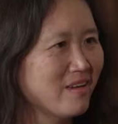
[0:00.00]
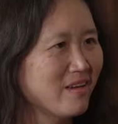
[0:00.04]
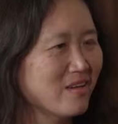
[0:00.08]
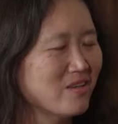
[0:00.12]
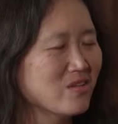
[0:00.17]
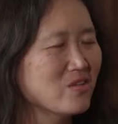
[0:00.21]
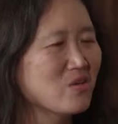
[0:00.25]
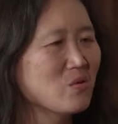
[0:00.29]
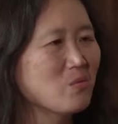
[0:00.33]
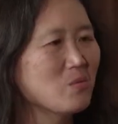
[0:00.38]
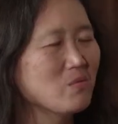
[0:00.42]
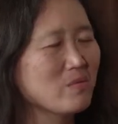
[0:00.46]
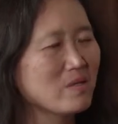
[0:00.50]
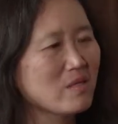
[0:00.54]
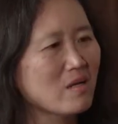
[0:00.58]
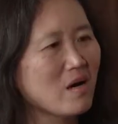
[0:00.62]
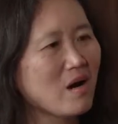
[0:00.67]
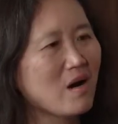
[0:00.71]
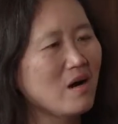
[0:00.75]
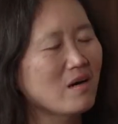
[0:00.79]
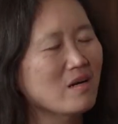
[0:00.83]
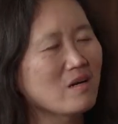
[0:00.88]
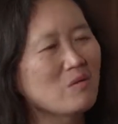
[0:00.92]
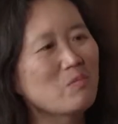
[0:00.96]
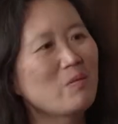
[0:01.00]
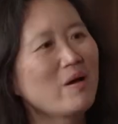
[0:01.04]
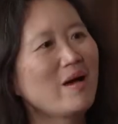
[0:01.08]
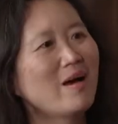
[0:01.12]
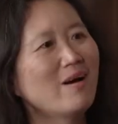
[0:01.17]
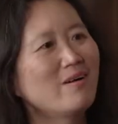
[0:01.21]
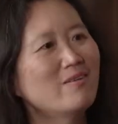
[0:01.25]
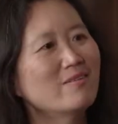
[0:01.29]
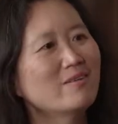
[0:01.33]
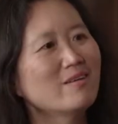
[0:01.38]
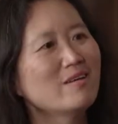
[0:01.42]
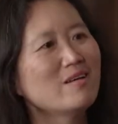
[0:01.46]
And so when we talk
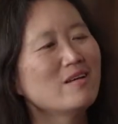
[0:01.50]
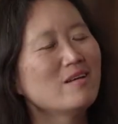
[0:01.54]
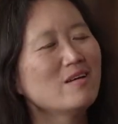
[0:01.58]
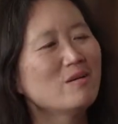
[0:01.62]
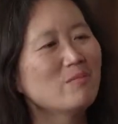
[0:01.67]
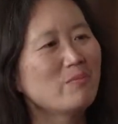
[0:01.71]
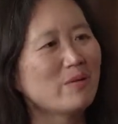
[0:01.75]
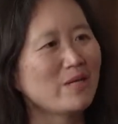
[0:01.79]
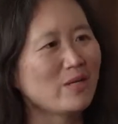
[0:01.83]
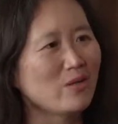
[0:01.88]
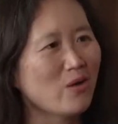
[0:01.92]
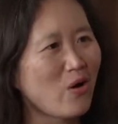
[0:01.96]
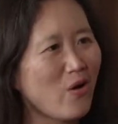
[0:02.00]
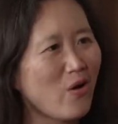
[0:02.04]
about being